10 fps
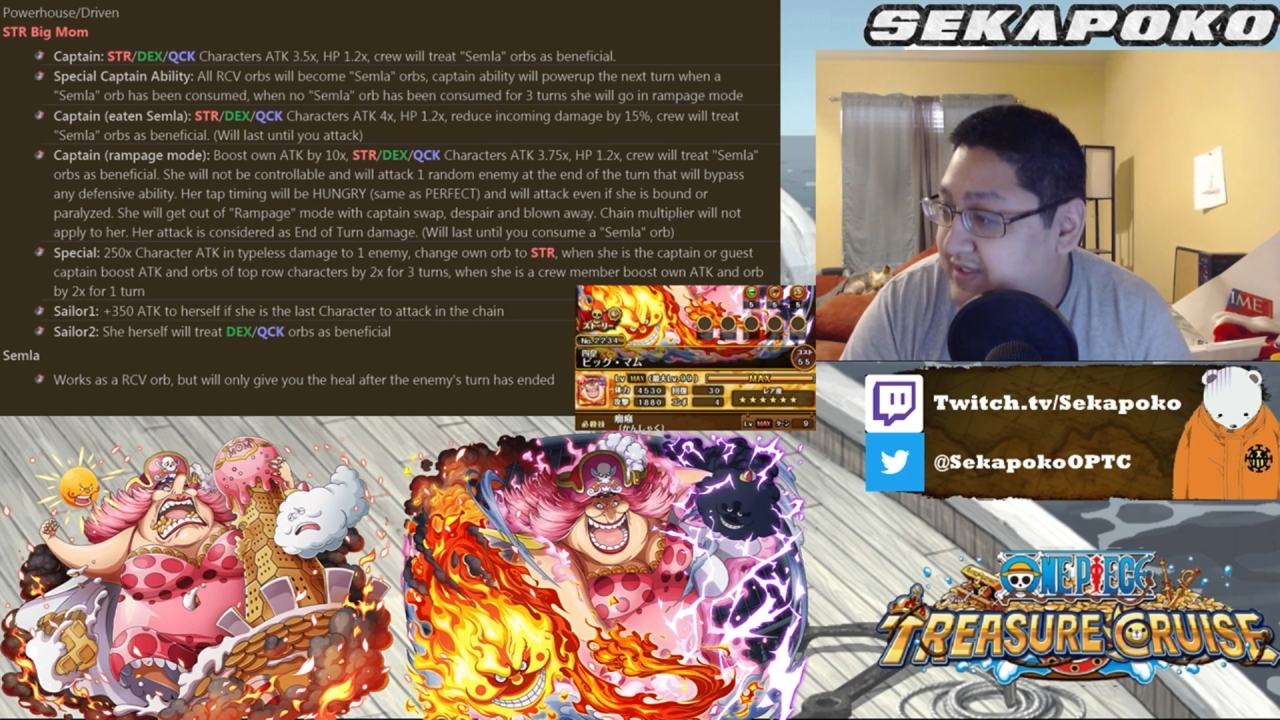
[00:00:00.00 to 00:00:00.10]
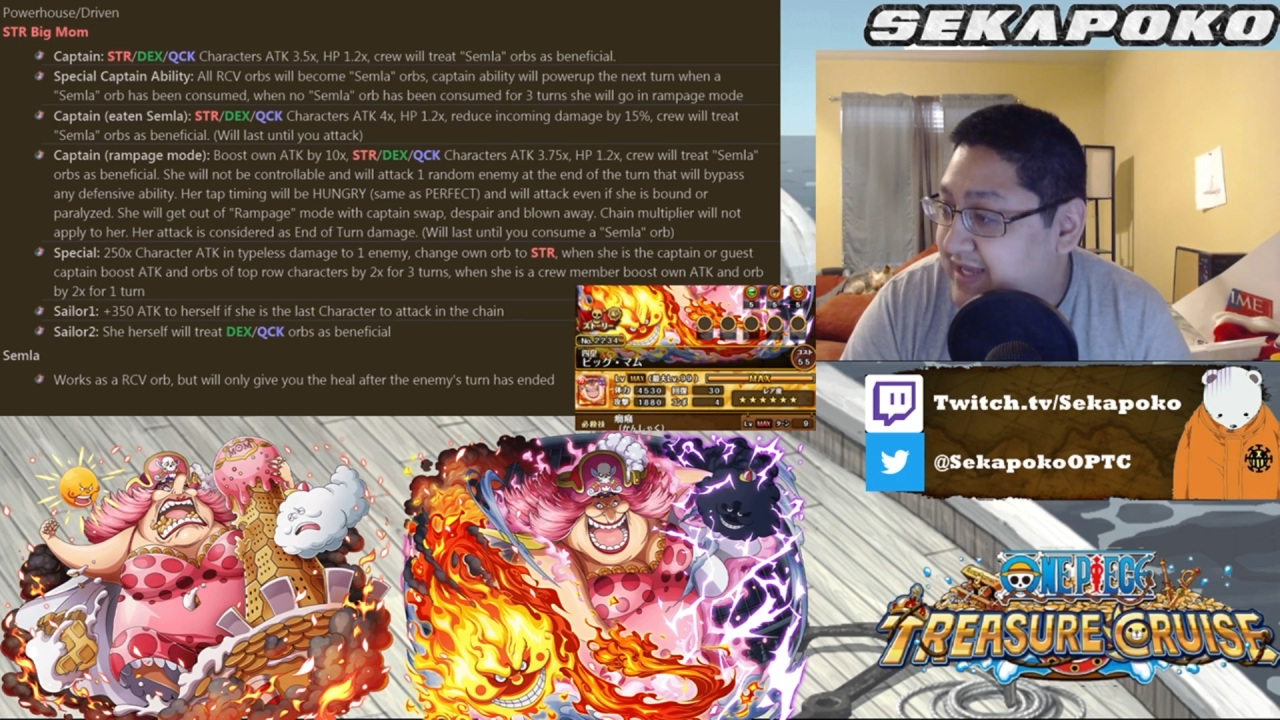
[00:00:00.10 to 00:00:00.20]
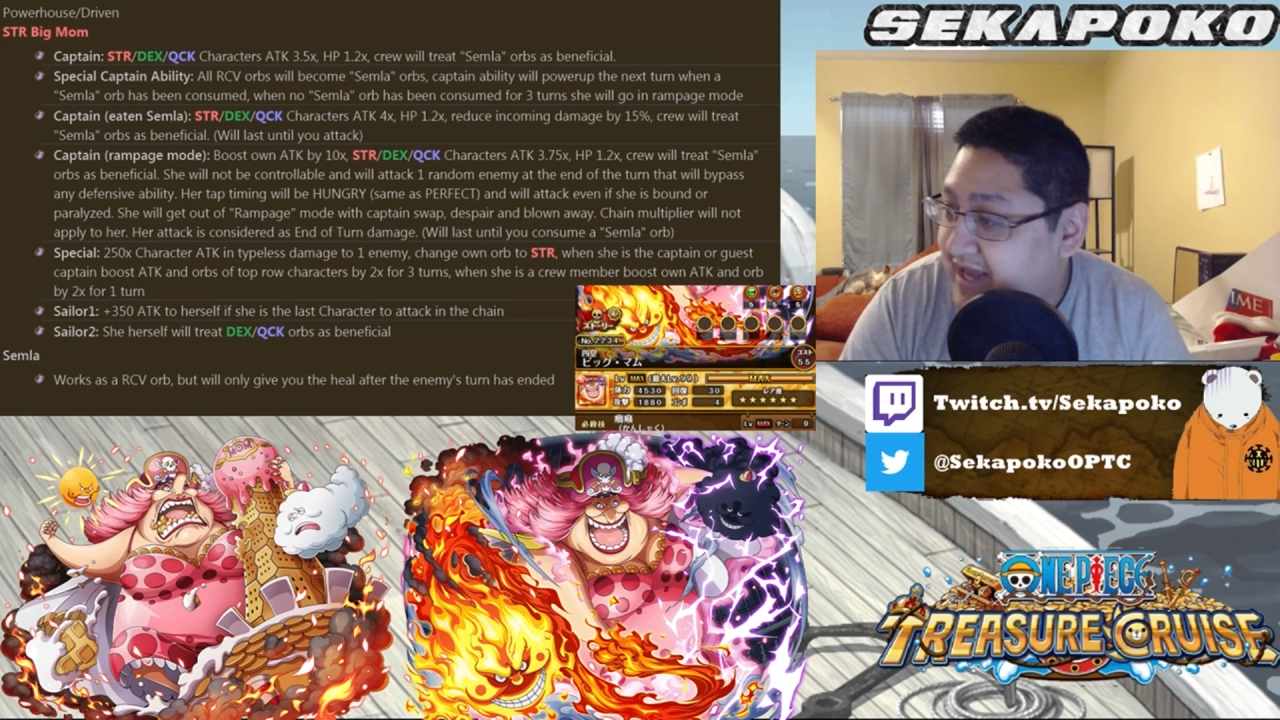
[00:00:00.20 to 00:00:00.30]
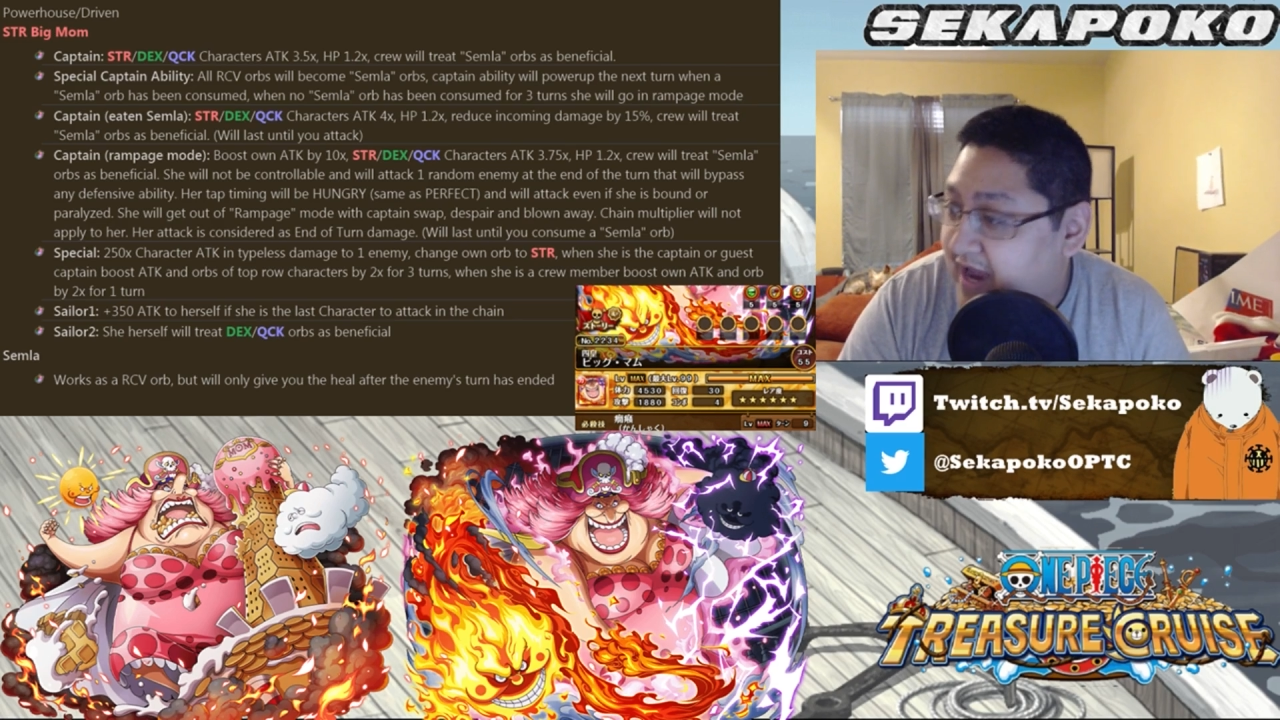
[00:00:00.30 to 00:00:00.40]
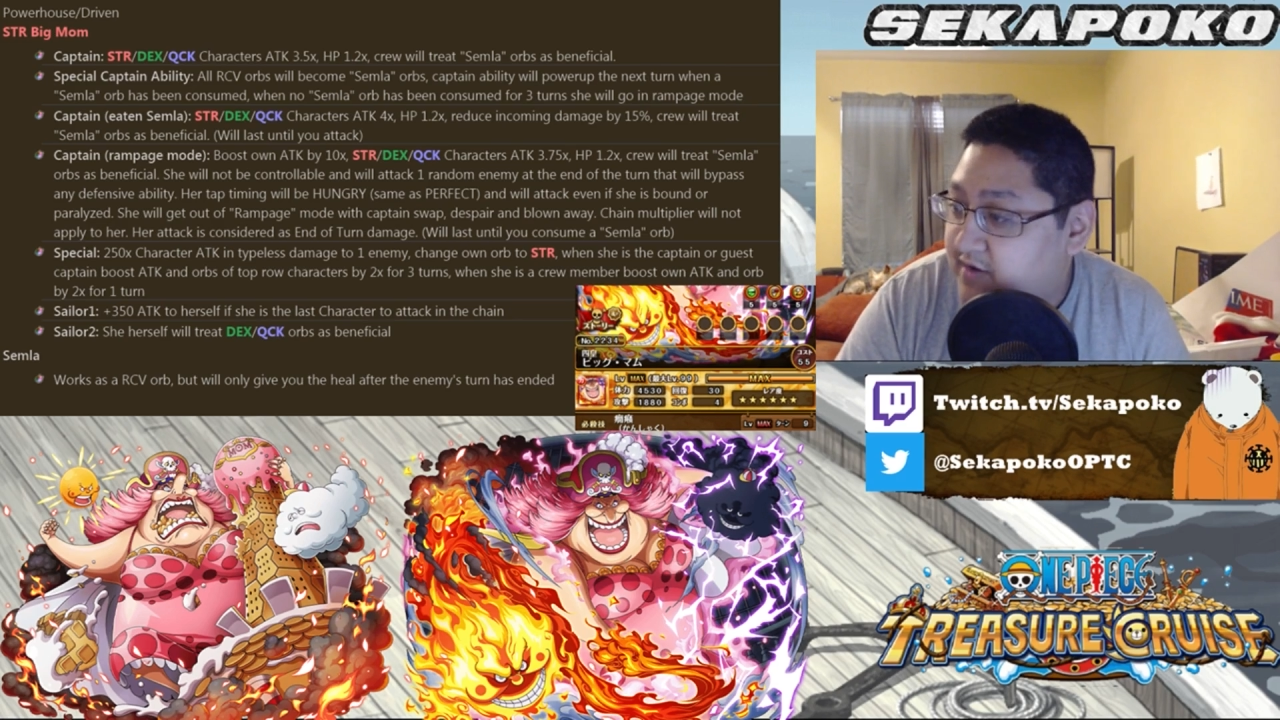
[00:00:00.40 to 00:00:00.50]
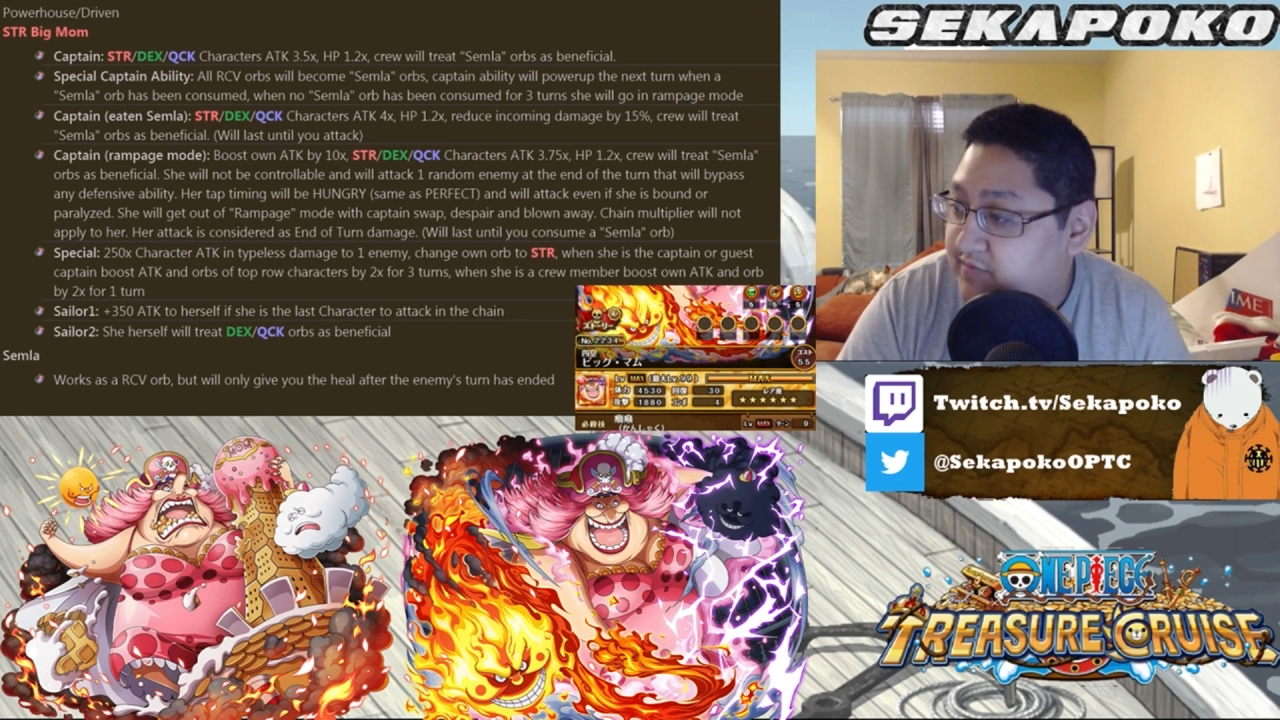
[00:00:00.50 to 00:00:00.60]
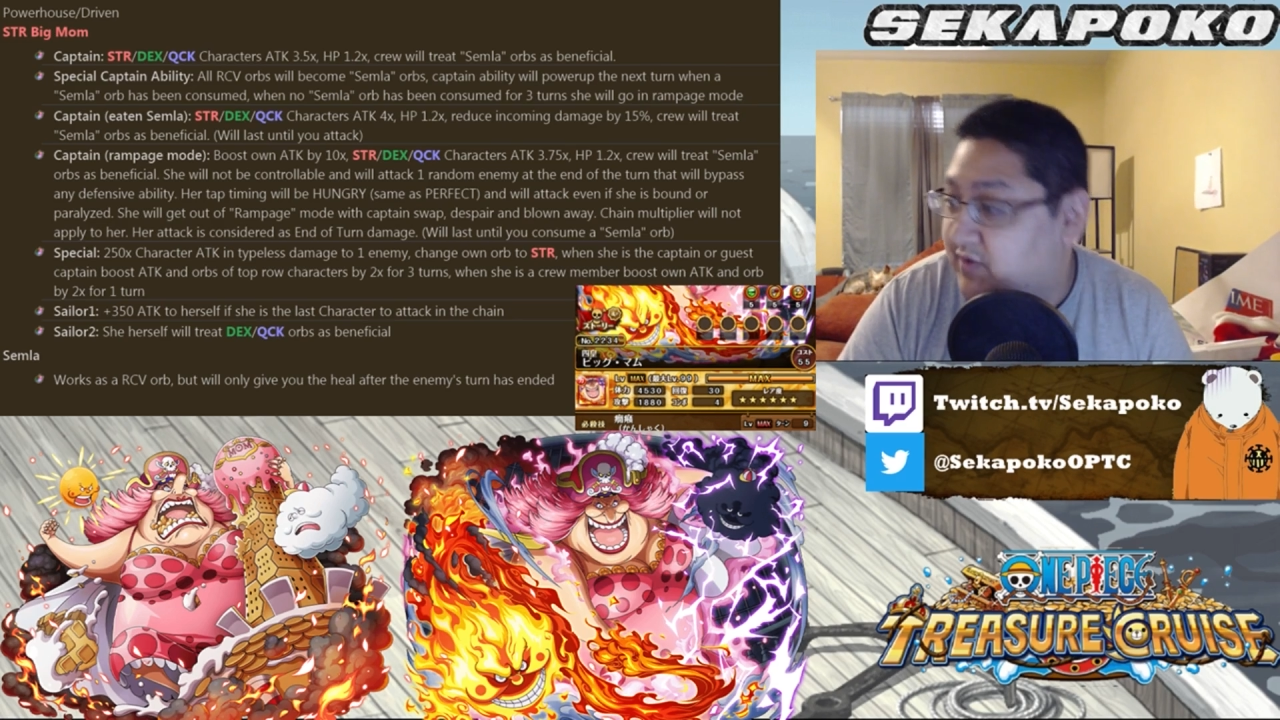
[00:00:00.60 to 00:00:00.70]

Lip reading: get out of